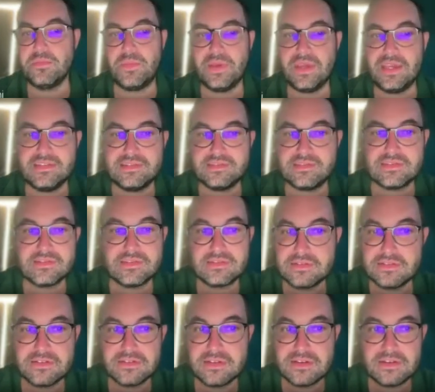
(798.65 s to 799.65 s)
paste,
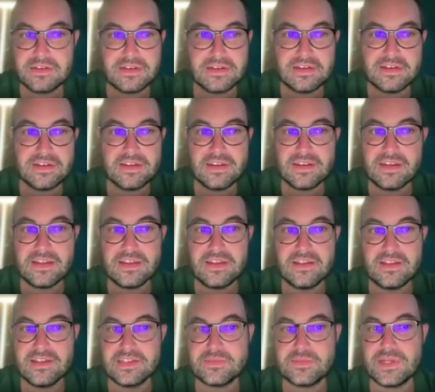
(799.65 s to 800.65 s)

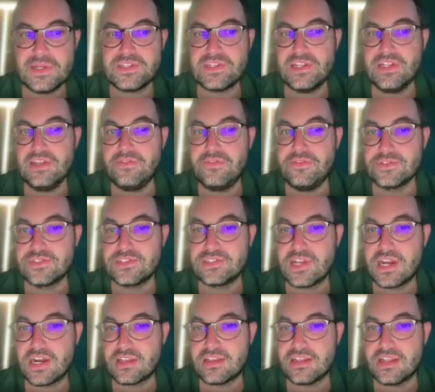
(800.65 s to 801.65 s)
especially if you
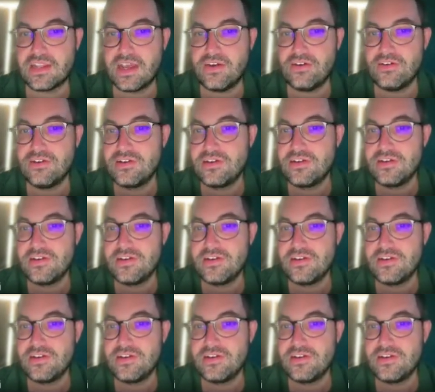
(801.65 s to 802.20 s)
start now.